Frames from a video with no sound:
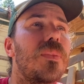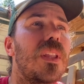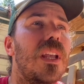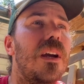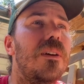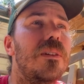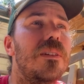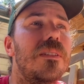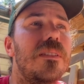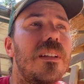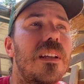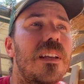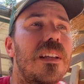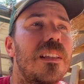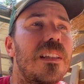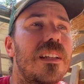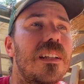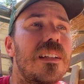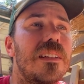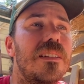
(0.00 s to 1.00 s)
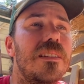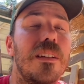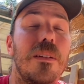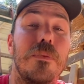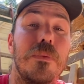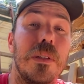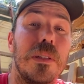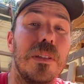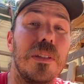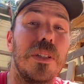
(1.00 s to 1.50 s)
I would say that it's
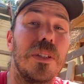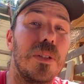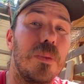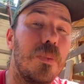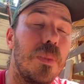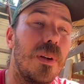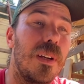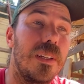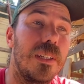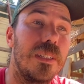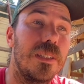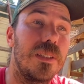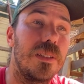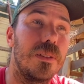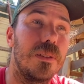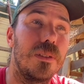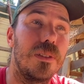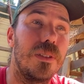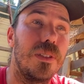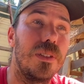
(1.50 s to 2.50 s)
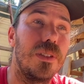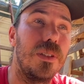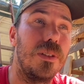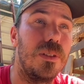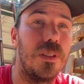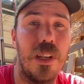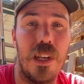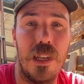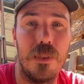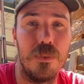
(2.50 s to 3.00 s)
something that you should probably do two
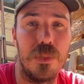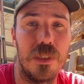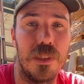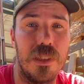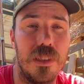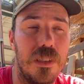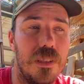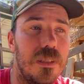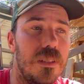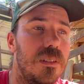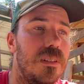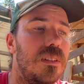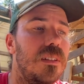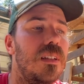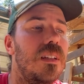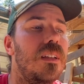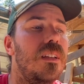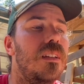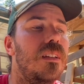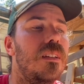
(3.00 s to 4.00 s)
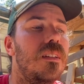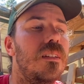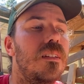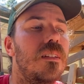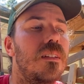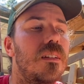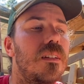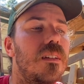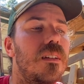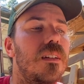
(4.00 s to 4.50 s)
times a year,
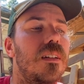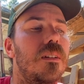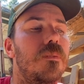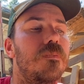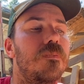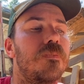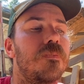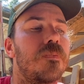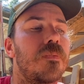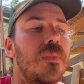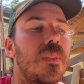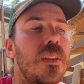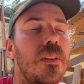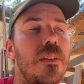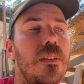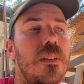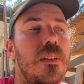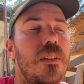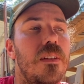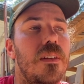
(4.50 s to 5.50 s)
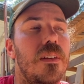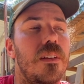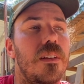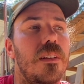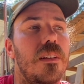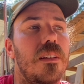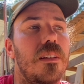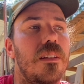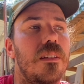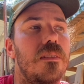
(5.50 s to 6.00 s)
um,
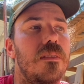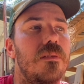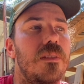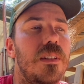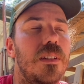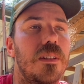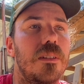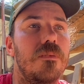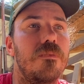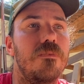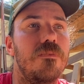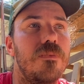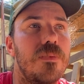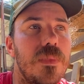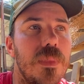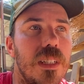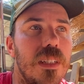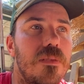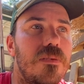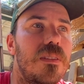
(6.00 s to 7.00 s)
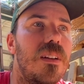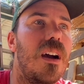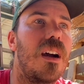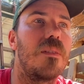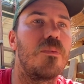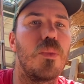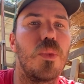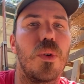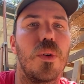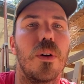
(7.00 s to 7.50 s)
you know, if
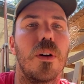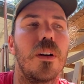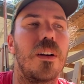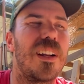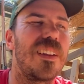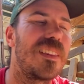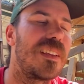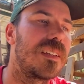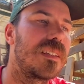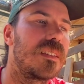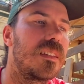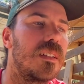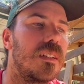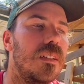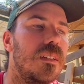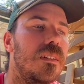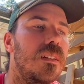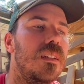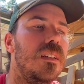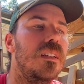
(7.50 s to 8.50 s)
not more. I think the